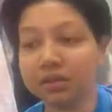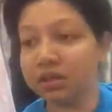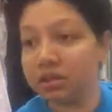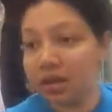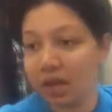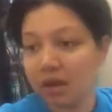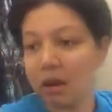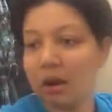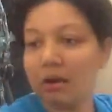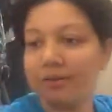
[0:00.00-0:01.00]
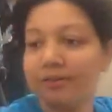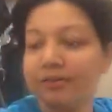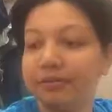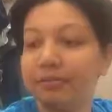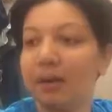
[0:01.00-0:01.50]
to take
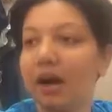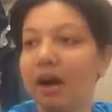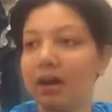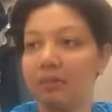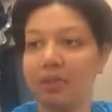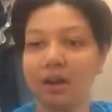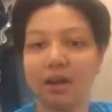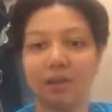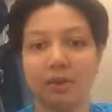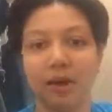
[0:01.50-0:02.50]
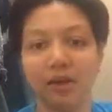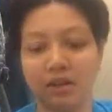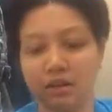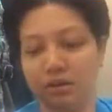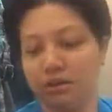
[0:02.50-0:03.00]
off my makeup
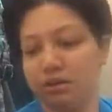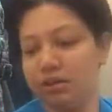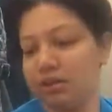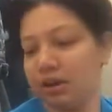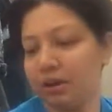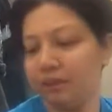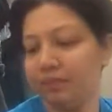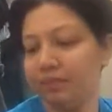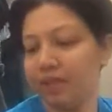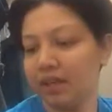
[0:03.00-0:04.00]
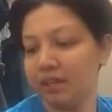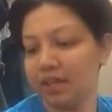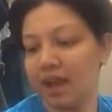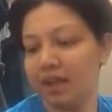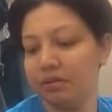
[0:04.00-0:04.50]
I use
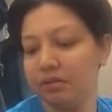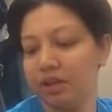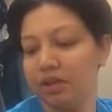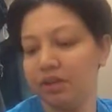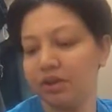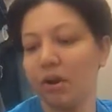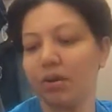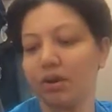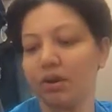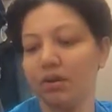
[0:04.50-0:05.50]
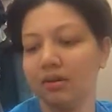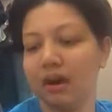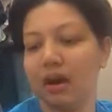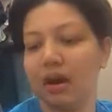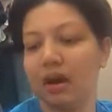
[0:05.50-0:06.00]
this hydrating toner.
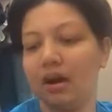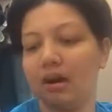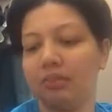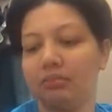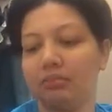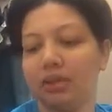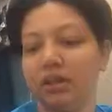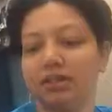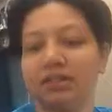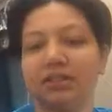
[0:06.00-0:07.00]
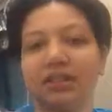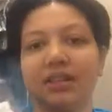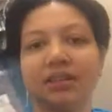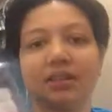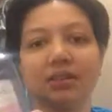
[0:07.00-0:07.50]
It's
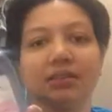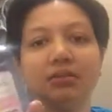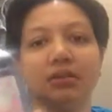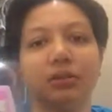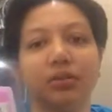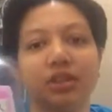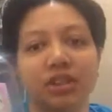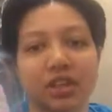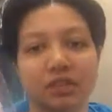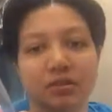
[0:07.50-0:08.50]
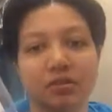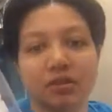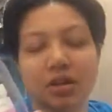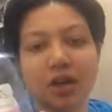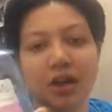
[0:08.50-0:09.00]
Dickinson with witch
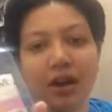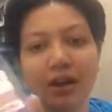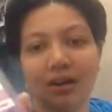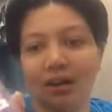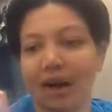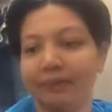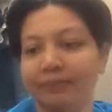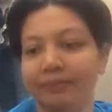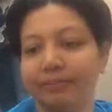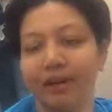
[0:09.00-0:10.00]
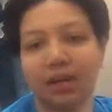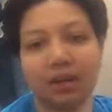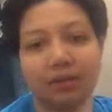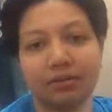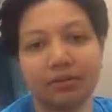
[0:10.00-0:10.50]
hazel. I pick
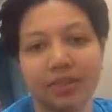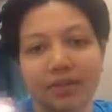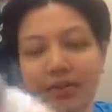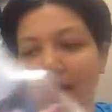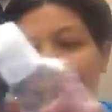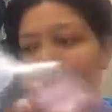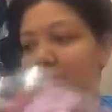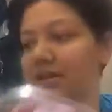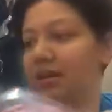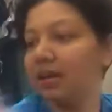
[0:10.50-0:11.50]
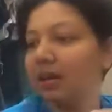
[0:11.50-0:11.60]
it up from CVS.